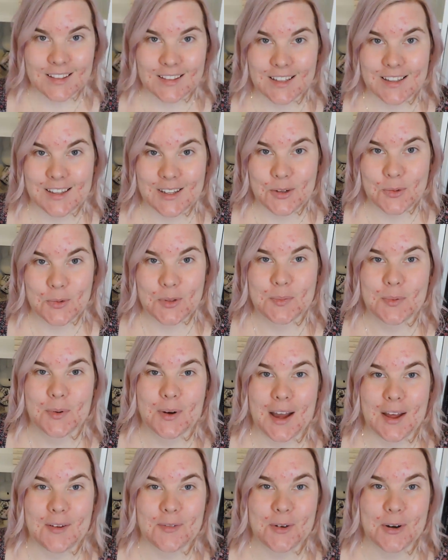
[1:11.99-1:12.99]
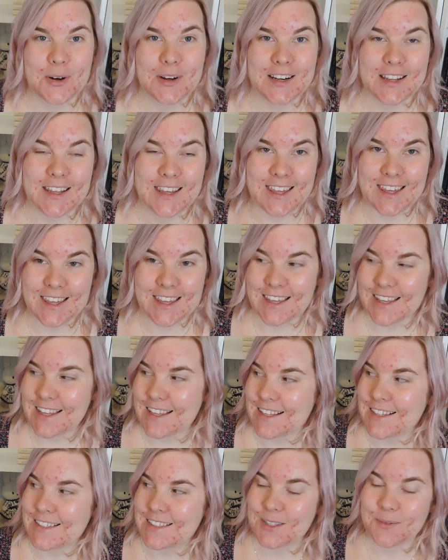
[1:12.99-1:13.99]
Then the newest book I've got
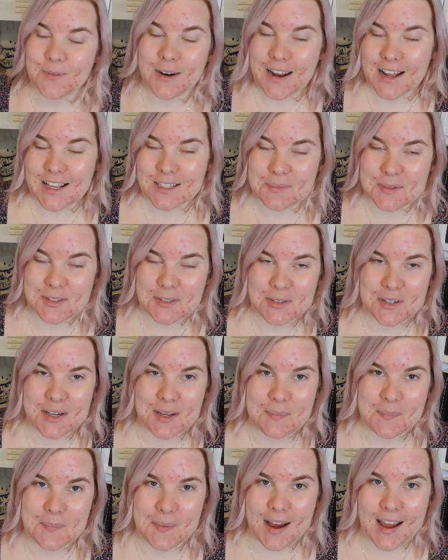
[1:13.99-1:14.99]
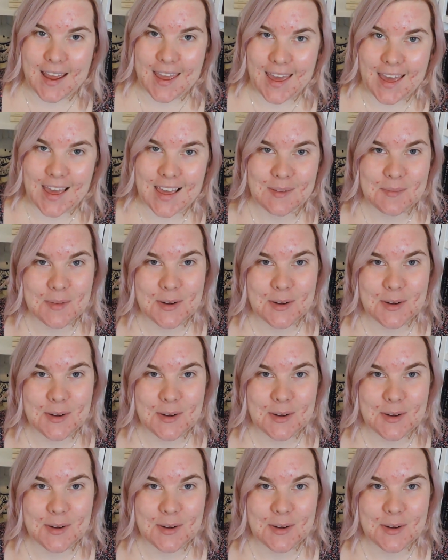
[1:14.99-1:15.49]
is The Red House Mystery by A.